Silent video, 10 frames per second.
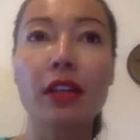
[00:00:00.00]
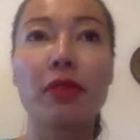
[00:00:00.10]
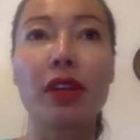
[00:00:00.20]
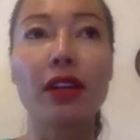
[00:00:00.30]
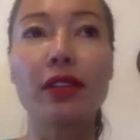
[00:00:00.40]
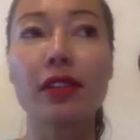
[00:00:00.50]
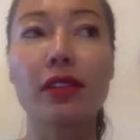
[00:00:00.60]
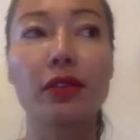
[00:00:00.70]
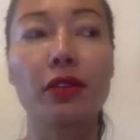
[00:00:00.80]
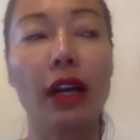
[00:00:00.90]
but
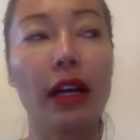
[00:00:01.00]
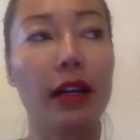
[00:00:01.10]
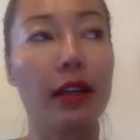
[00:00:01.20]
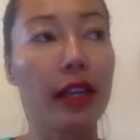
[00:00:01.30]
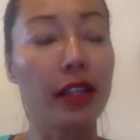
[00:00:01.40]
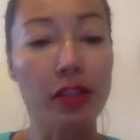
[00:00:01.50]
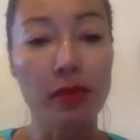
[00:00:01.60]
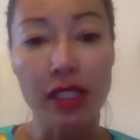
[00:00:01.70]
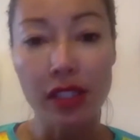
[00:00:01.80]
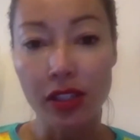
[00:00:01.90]
also
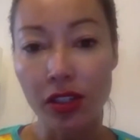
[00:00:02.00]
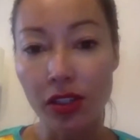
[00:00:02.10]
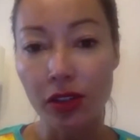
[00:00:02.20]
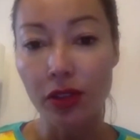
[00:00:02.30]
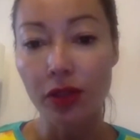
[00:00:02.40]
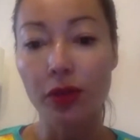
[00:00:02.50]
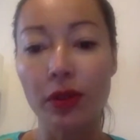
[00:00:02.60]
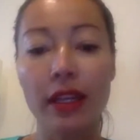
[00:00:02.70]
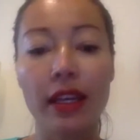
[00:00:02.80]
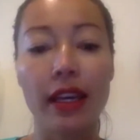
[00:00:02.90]
LGBTQ
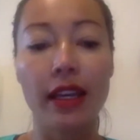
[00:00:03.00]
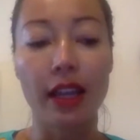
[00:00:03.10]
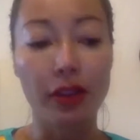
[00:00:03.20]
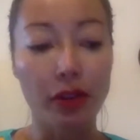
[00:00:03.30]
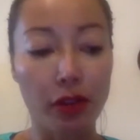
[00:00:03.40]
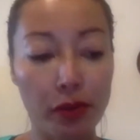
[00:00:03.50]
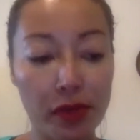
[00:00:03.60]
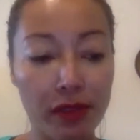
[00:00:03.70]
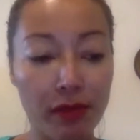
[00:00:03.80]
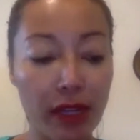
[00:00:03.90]
and other groups
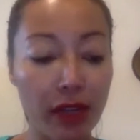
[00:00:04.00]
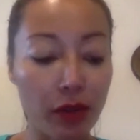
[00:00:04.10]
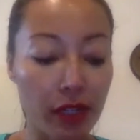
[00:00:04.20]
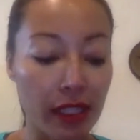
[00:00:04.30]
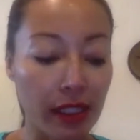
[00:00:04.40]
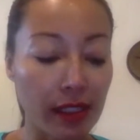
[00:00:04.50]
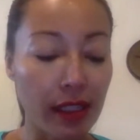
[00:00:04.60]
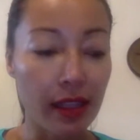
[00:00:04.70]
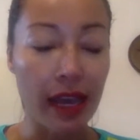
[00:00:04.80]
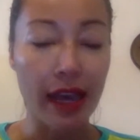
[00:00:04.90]
of minorities
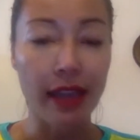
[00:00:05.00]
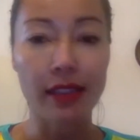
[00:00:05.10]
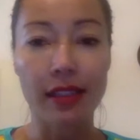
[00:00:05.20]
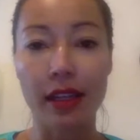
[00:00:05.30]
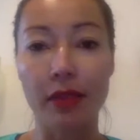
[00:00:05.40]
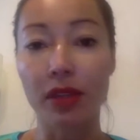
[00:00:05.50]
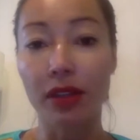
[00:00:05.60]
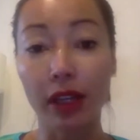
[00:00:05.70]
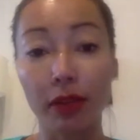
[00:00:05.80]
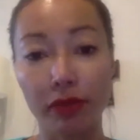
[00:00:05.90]
that could
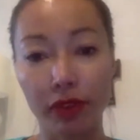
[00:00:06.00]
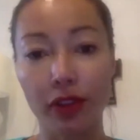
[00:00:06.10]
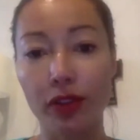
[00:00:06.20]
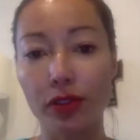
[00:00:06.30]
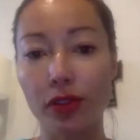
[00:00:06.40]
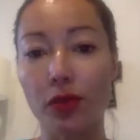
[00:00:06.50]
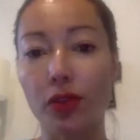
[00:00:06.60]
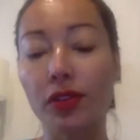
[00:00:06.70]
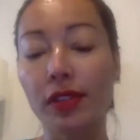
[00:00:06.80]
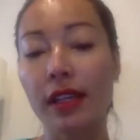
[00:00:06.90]
help fill those
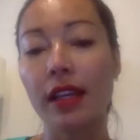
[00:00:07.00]
roles.